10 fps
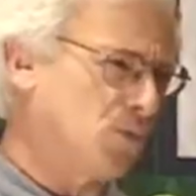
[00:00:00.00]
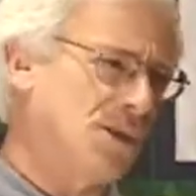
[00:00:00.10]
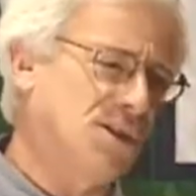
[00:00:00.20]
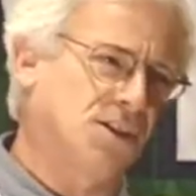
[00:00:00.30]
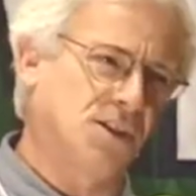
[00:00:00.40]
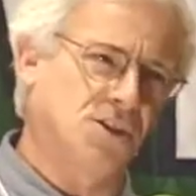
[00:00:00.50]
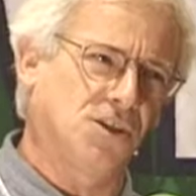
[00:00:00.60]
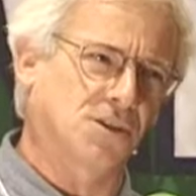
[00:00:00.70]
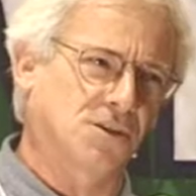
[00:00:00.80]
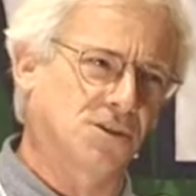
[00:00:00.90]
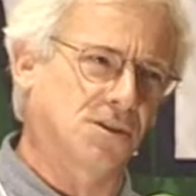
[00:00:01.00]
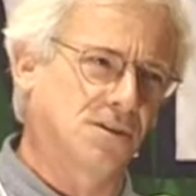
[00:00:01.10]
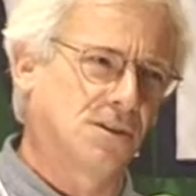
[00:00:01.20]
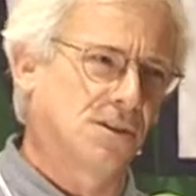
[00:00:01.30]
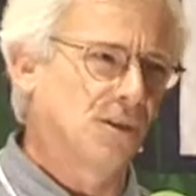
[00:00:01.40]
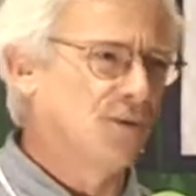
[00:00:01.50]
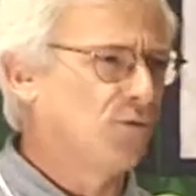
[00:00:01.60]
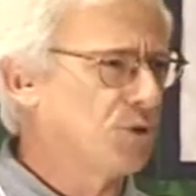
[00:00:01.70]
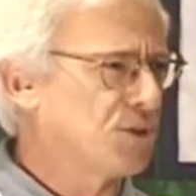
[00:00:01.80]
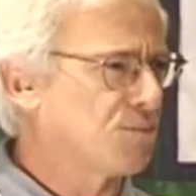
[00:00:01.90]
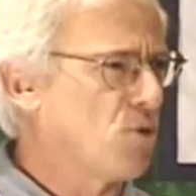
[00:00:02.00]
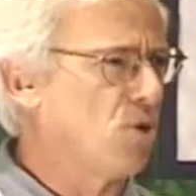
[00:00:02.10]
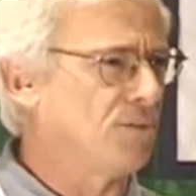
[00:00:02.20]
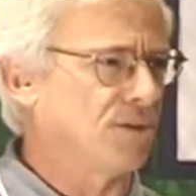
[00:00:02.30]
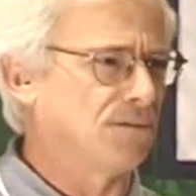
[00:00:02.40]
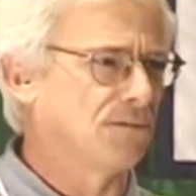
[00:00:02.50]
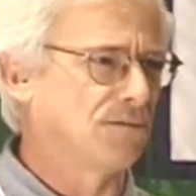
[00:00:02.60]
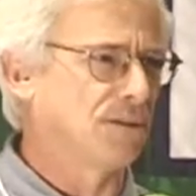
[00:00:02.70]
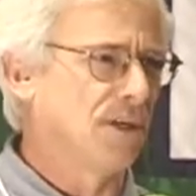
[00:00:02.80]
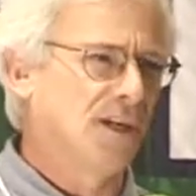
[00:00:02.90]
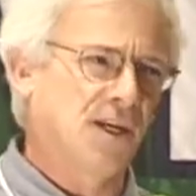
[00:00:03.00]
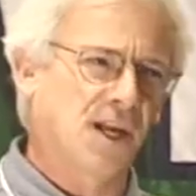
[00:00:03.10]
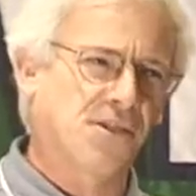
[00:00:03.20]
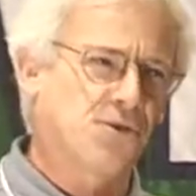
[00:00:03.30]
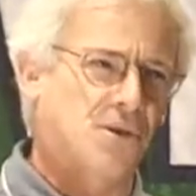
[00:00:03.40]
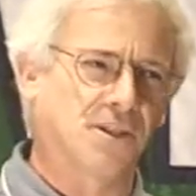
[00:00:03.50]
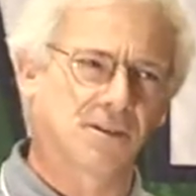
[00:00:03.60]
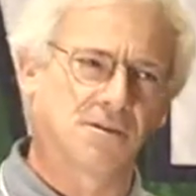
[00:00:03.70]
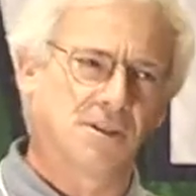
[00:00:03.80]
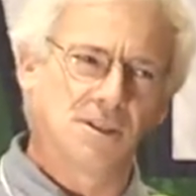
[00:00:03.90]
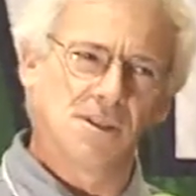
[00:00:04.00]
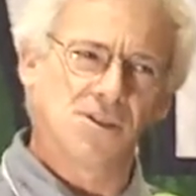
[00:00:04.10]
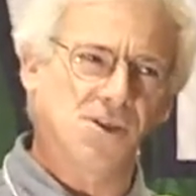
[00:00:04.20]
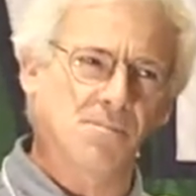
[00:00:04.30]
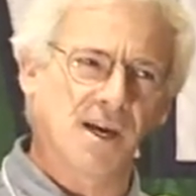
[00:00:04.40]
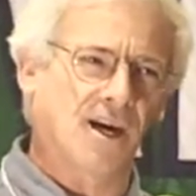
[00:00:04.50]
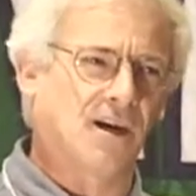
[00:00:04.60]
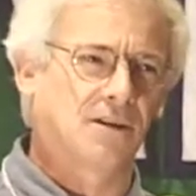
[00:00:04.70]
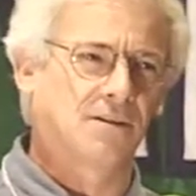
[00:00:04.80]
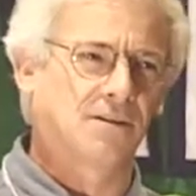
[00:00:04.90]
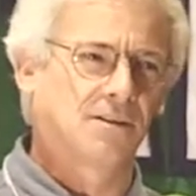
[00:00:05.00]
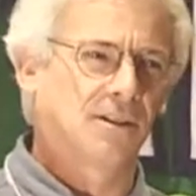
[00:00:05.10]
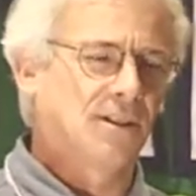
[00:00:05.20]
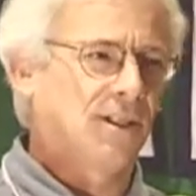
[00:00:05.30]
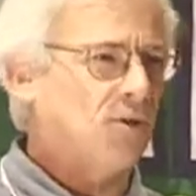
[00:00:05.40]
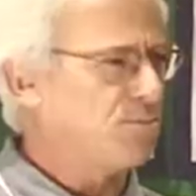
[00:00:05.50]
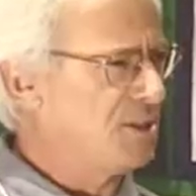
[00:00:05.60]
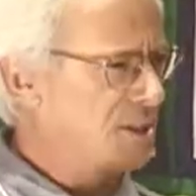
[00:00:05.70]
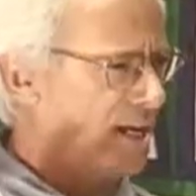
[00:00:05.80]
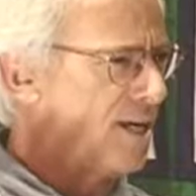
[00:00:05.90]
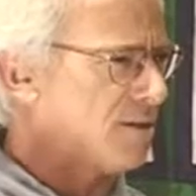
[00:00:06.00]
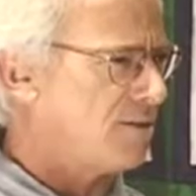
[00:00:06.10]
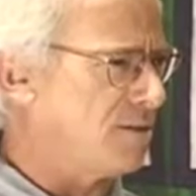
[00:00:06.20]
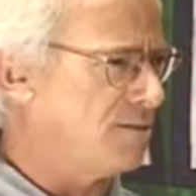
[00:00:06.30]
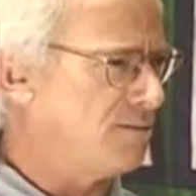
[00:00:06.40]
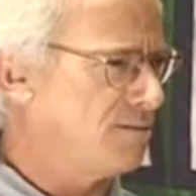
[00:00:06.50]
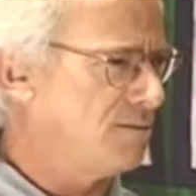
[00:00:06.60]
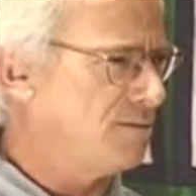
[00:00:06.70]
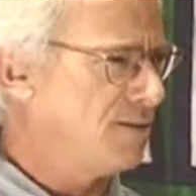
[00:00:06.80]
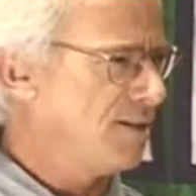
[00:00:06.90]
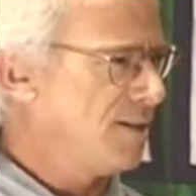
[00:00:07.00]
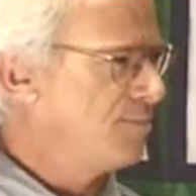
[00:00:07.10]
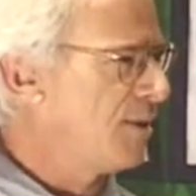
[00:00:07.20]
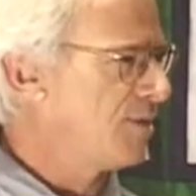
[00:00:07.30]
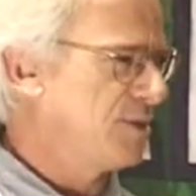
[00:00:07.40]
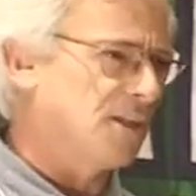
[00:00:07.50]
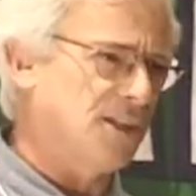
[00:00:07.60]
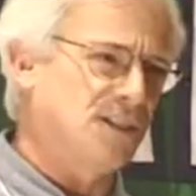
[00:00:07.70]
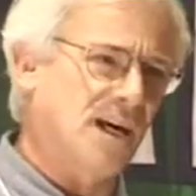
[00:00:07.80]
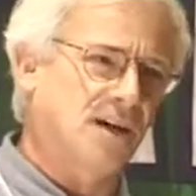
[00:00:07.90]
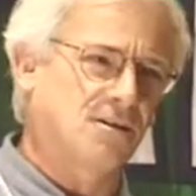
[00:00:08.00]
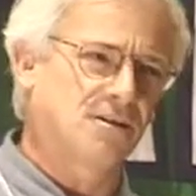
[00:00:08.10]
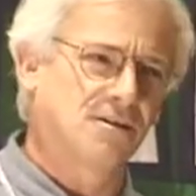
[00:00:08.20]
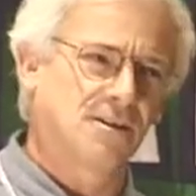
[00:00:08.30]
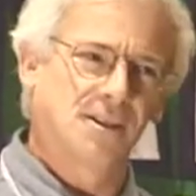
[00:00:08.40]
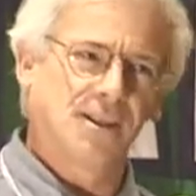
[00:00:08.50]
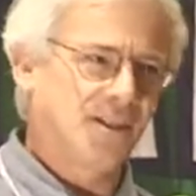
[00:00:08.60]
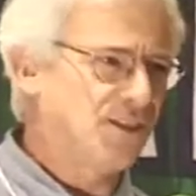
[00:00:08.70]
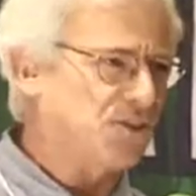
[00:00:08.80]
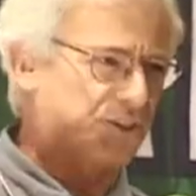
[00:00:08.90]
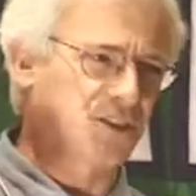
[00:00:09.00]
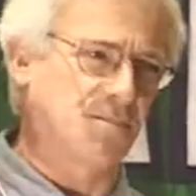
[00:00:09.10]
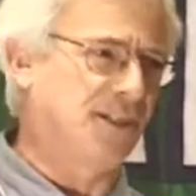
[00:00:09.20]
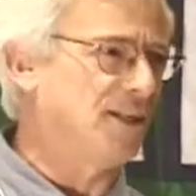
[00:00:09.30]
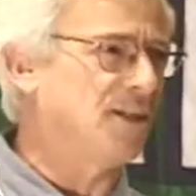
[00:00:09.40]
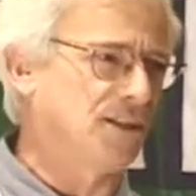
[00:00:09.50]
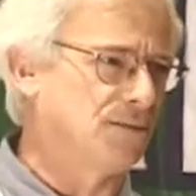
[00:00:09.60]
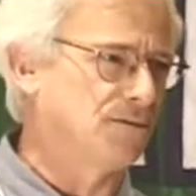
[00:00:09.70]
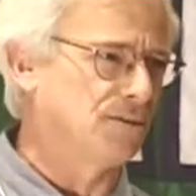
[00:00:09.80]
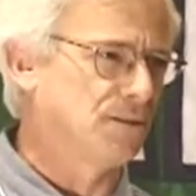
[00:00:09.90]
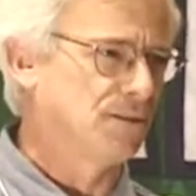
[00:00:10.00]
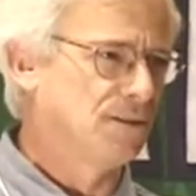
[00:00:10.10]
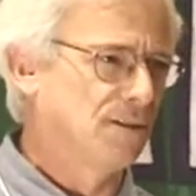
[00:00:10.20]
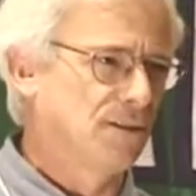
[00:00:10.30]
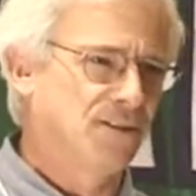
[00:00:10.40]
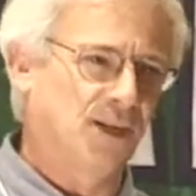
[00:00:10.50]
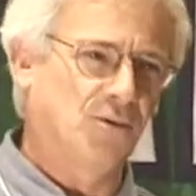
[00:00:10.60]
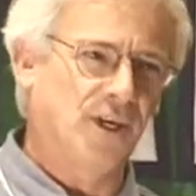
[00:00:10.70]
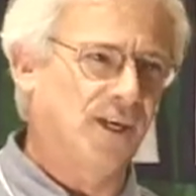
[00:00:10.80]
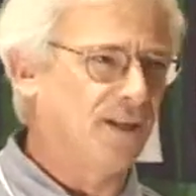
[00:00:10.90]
26 years for this moment. And I thought somehow it would be the end. But I realize now it is just the beginning. Woo! That we